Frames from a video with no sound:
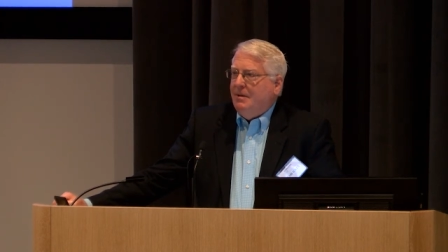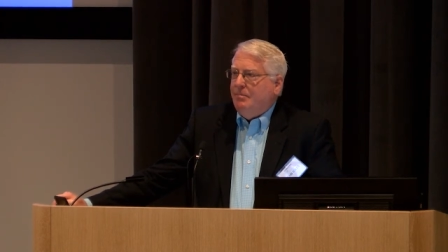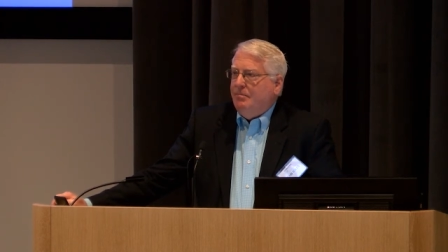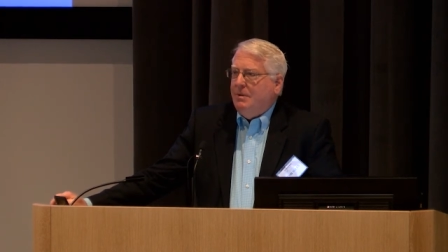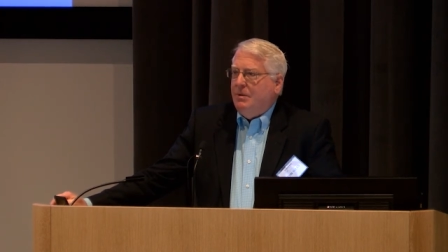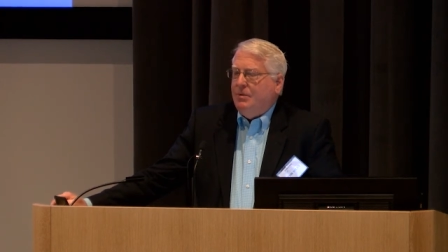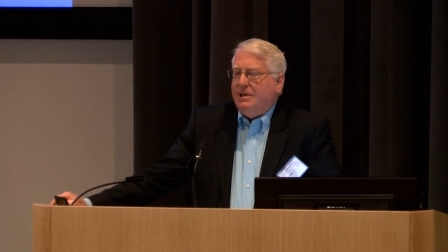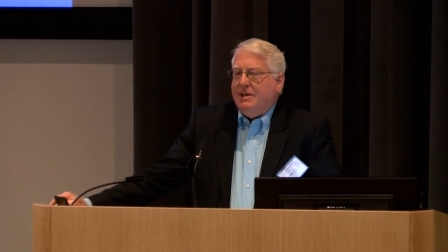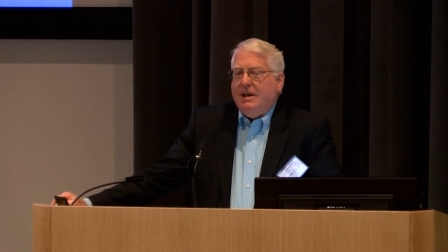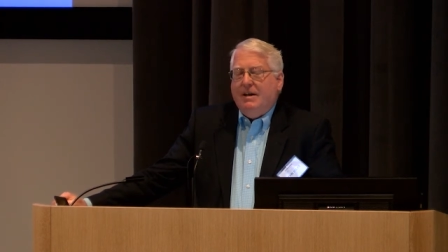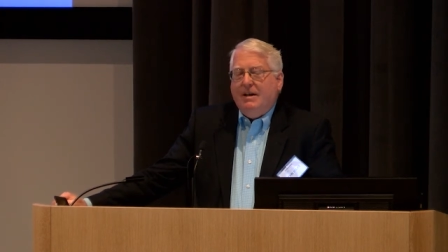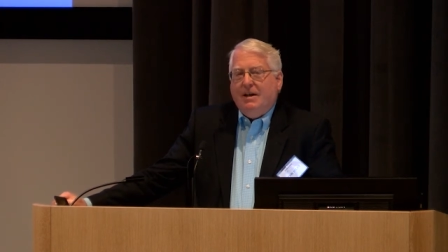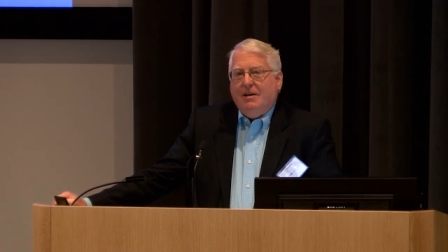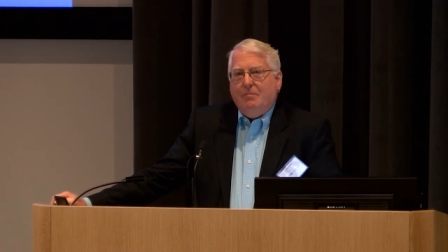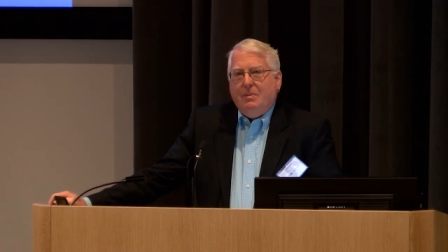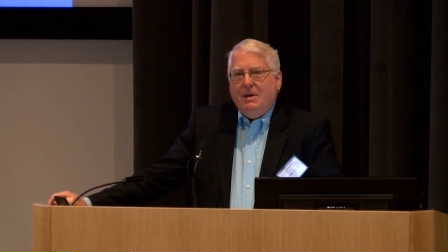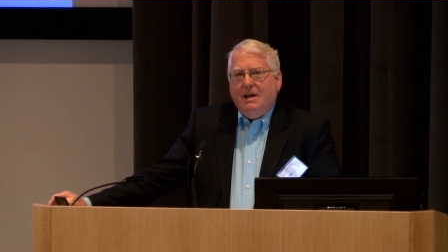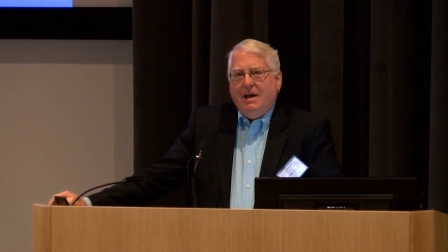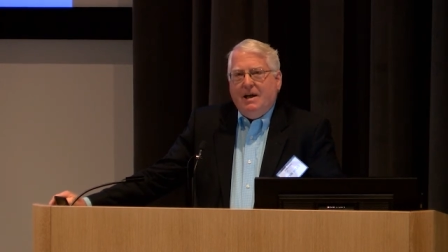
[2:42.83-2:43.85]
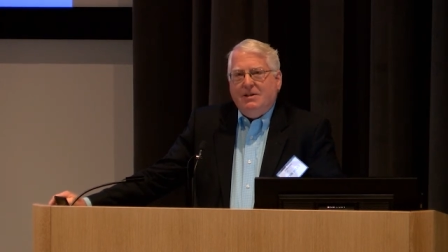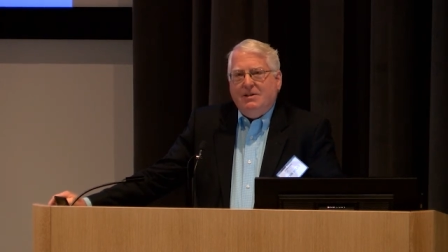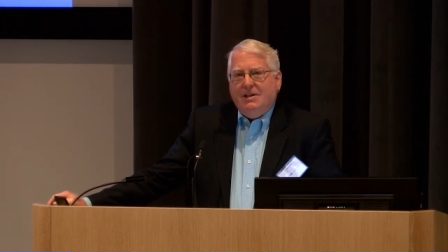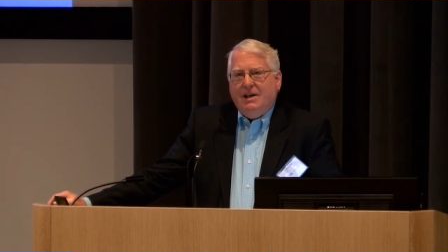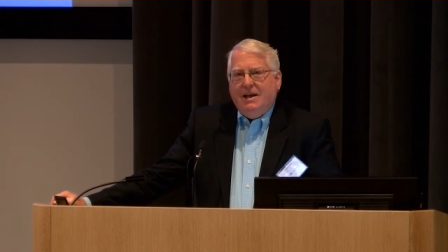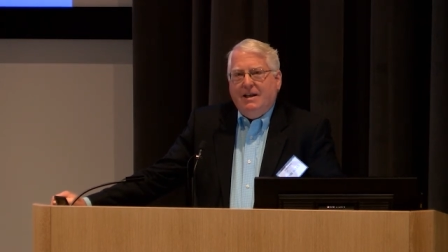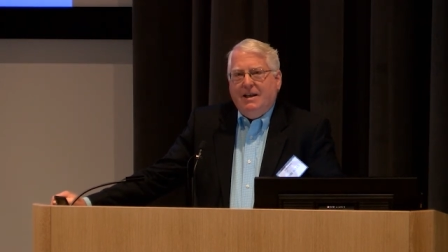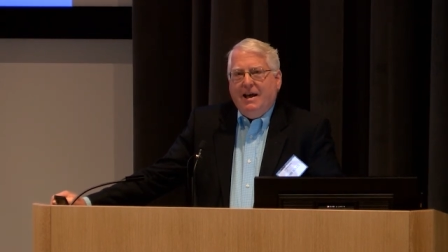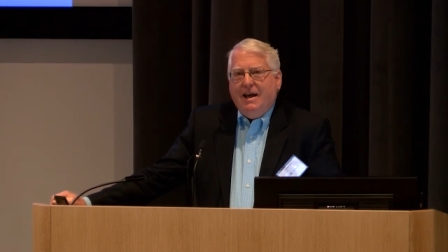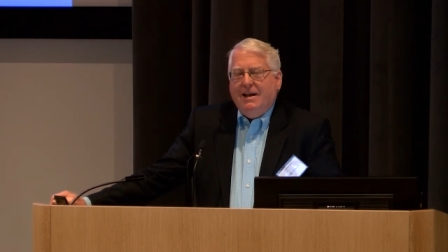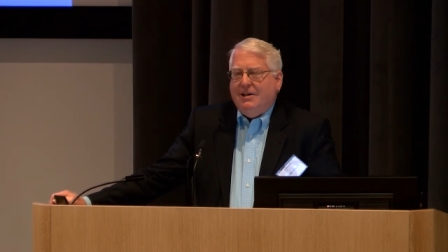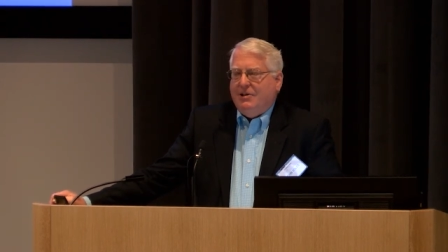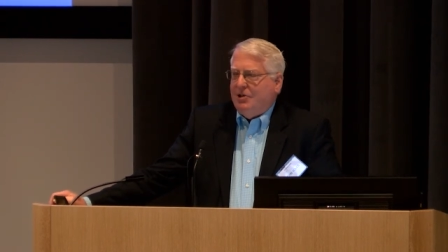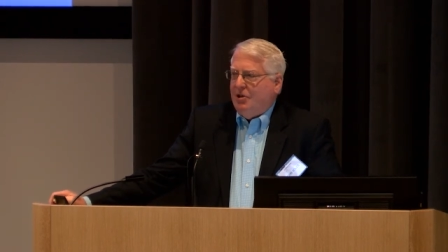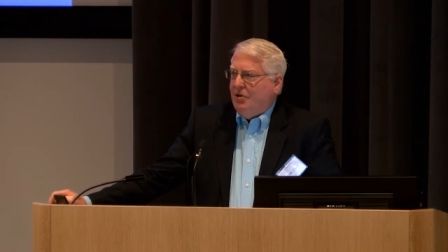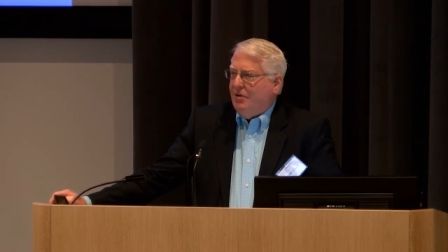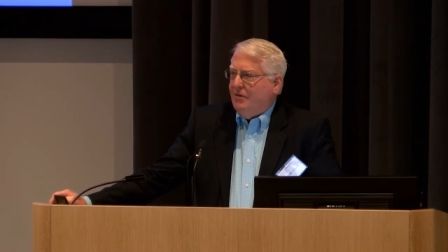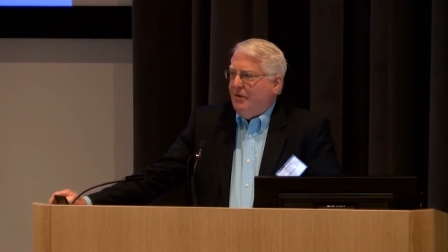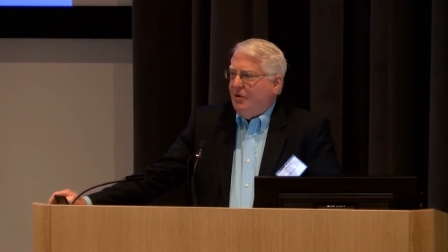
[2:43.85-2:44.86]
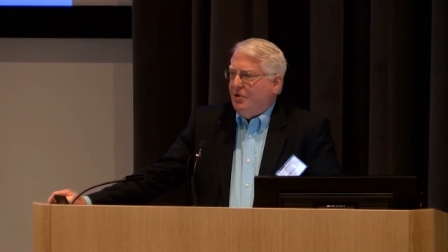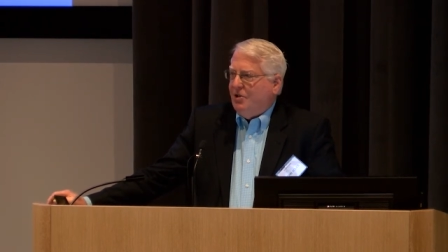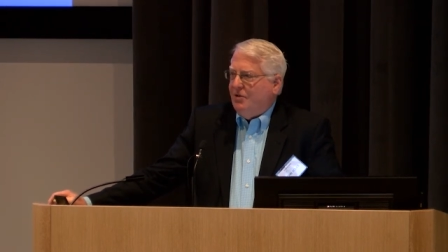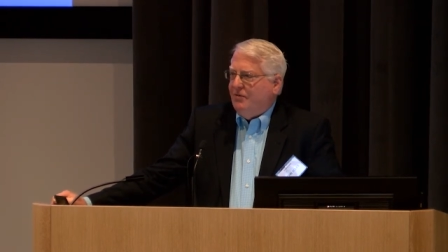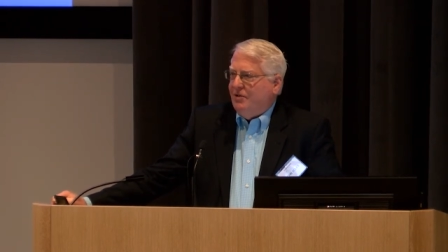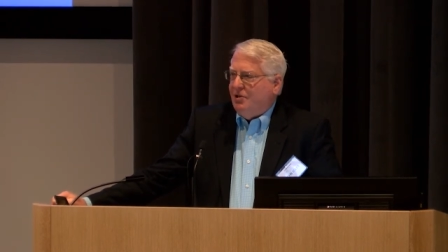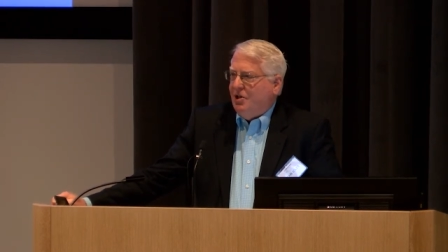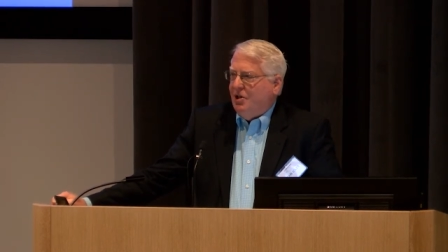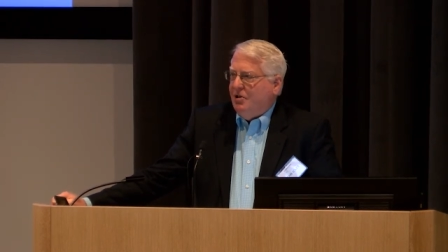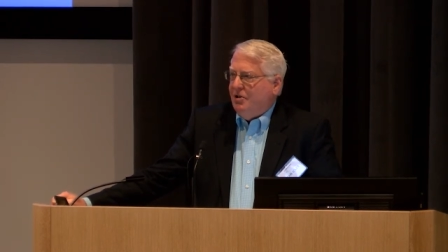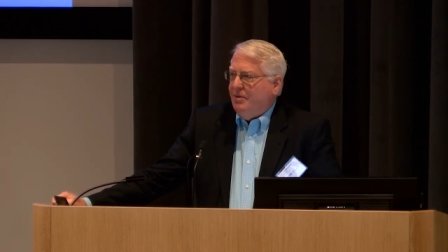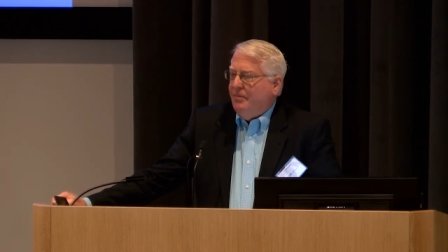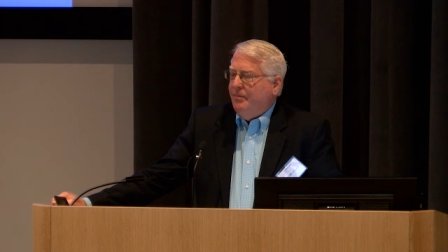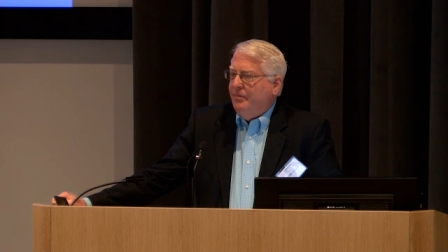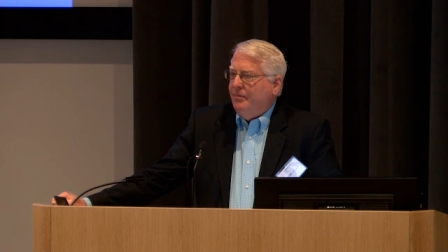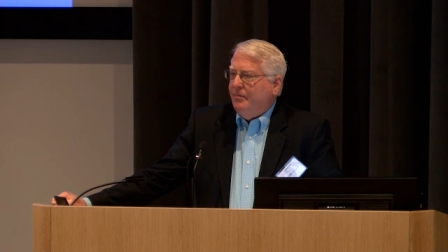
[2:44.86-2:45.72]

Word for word: but was getting a PhD in English at University of Virginia.